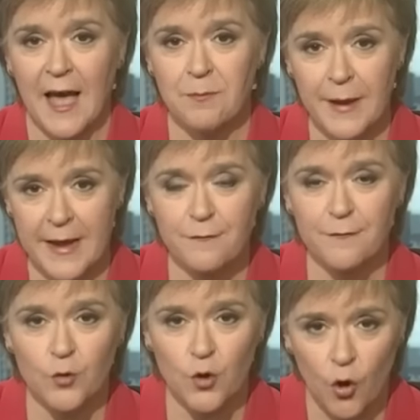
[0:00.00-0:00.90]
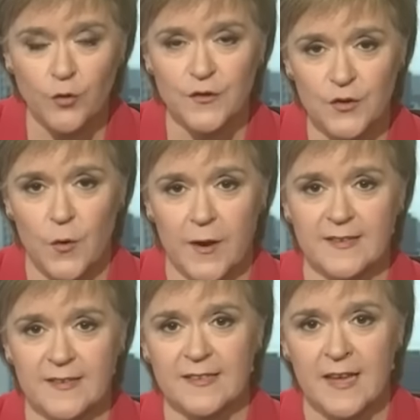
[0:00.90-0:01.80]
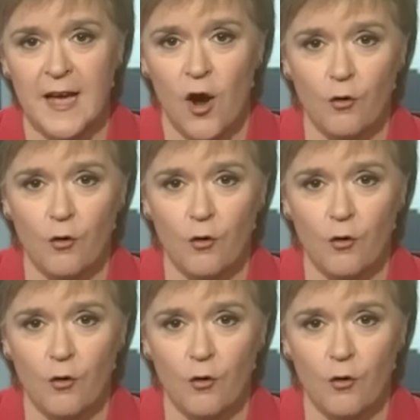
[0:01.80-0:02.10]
and painful consequences